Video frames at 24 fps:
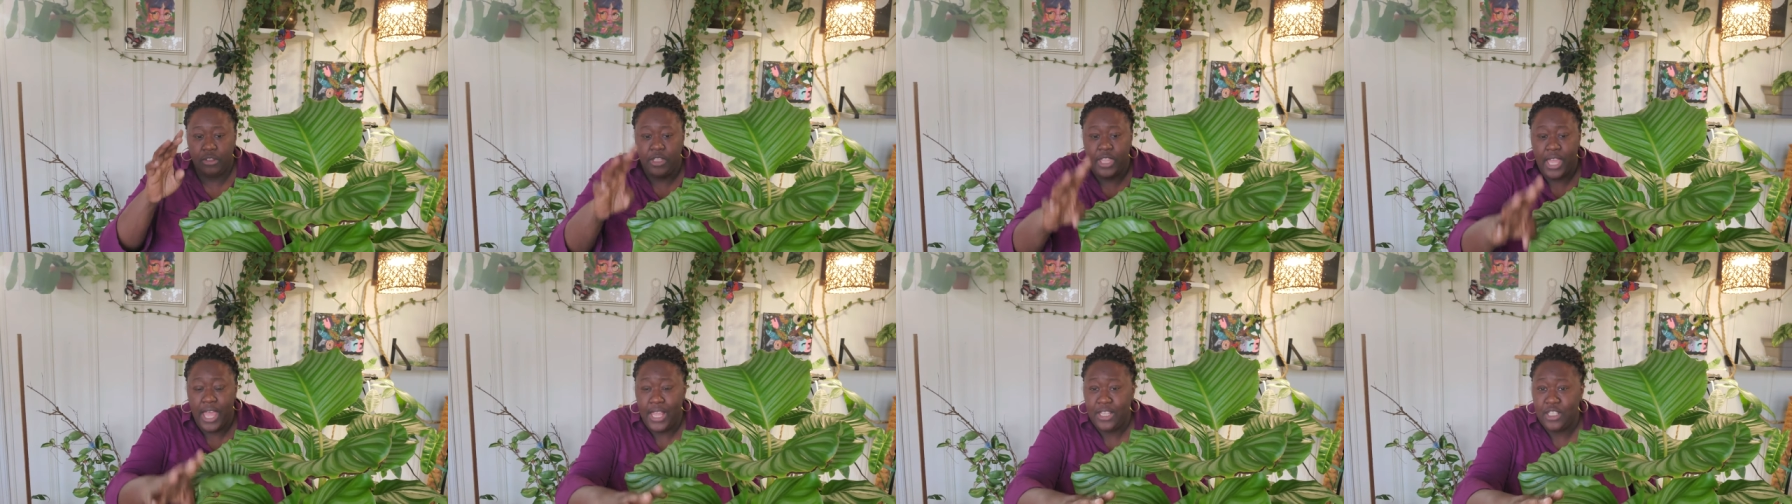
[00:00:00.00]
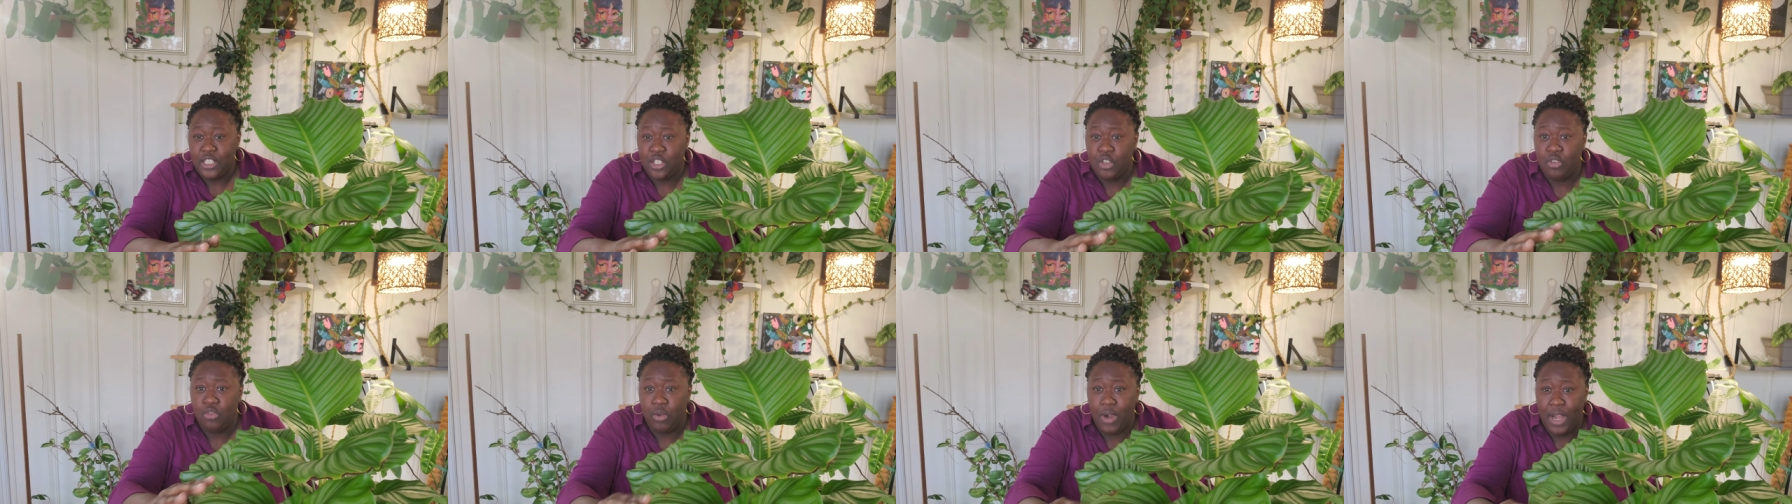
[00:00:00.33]

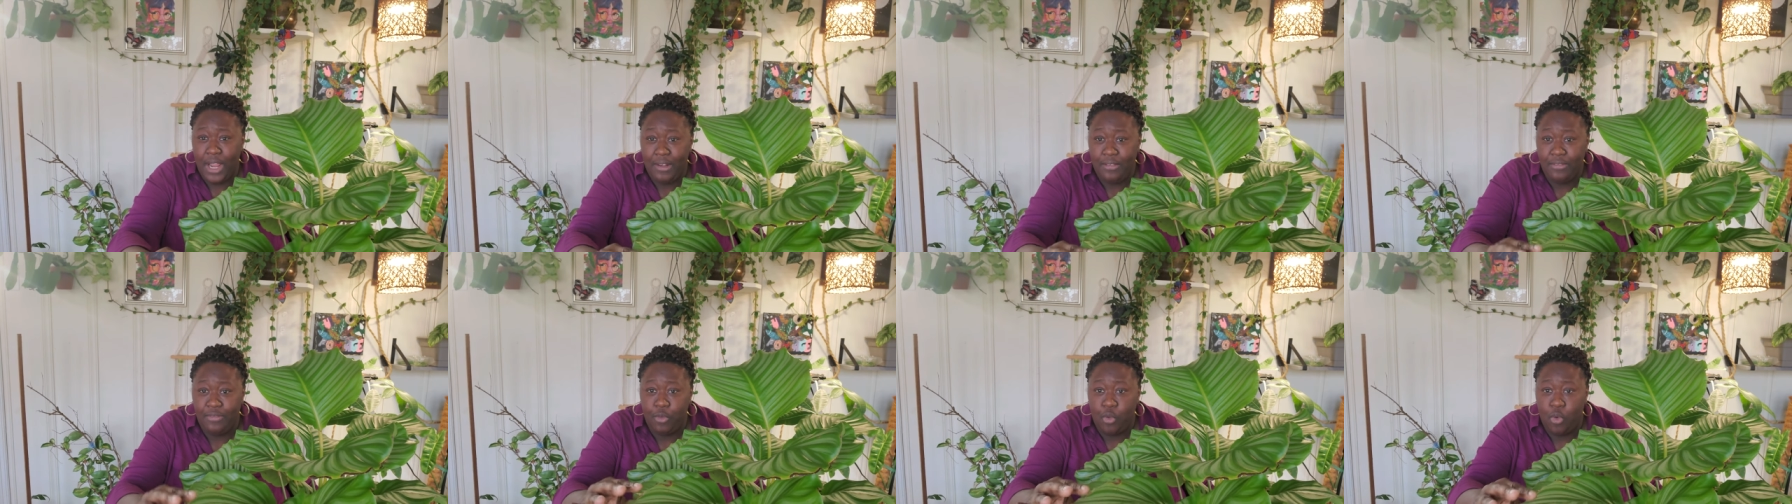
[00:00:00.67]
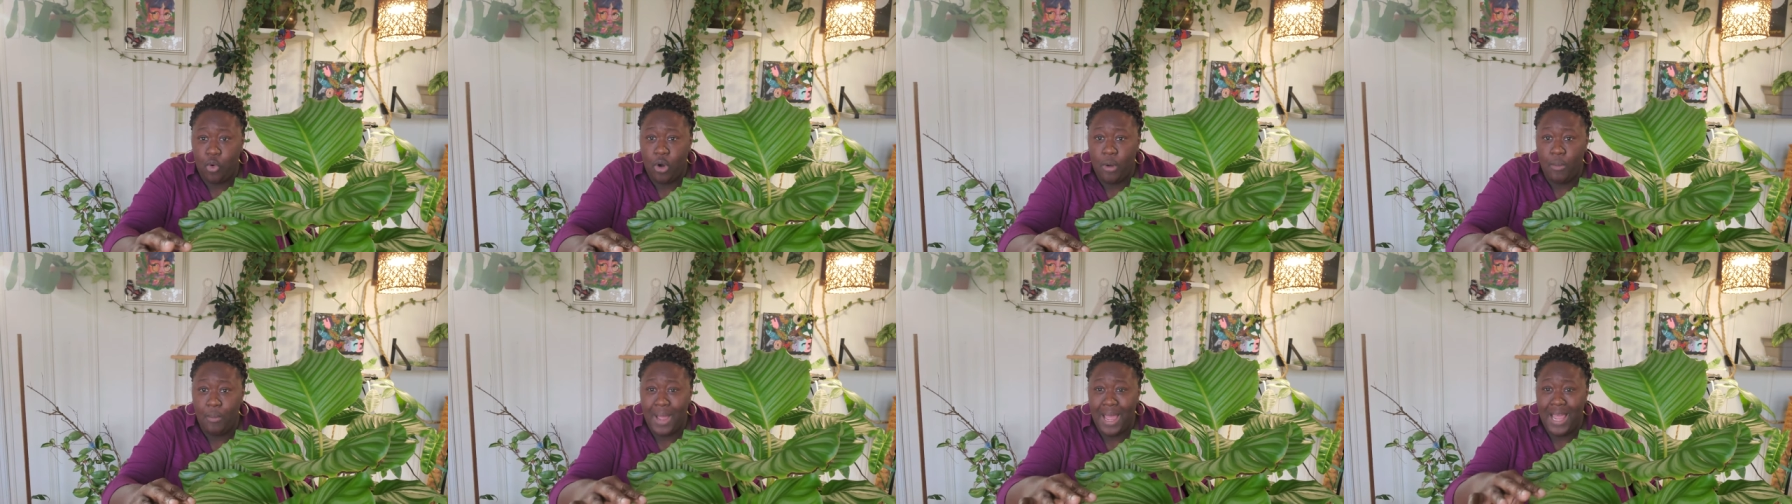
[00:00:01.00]
that's great
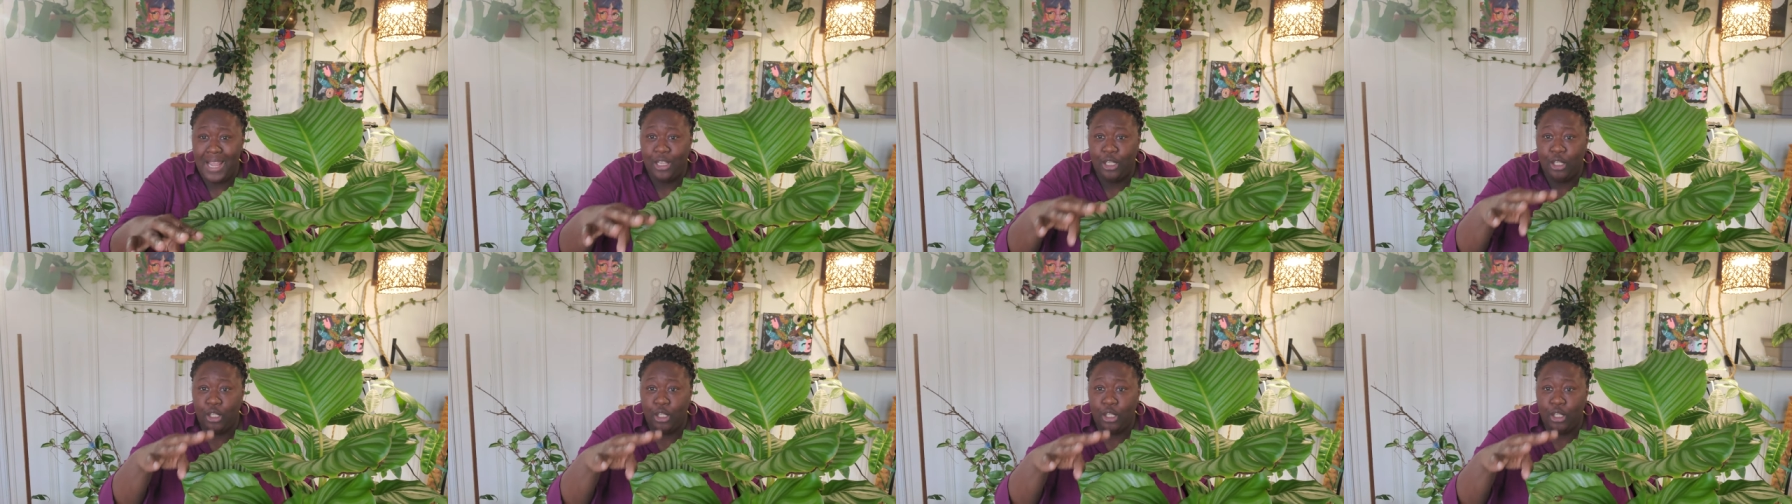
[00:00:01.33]
for my